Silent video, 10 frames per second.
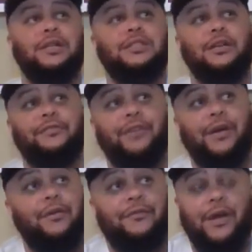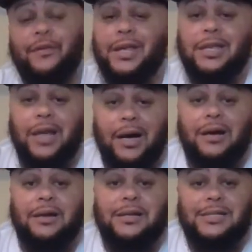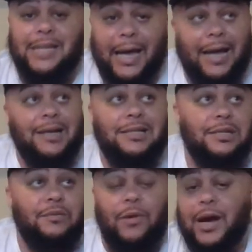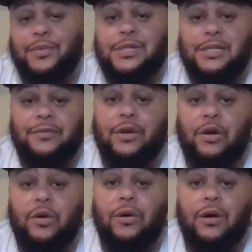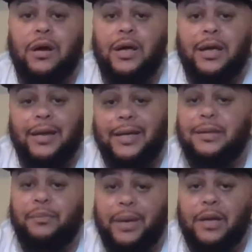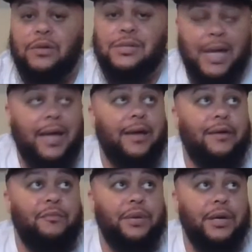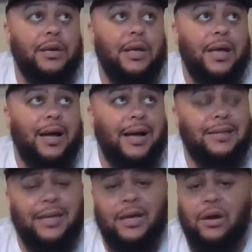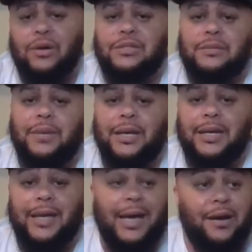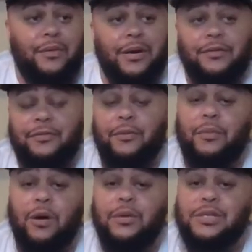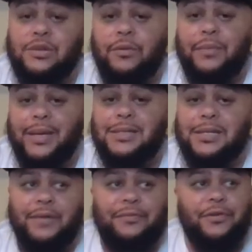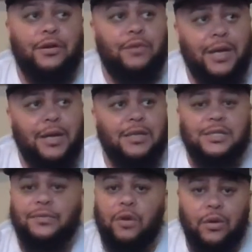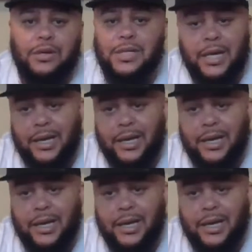to the very, very young, talented wide receiver core that the Bengals have. But I think ultimately they got to run the football with Joe Mixon. And for the Raiders, of course,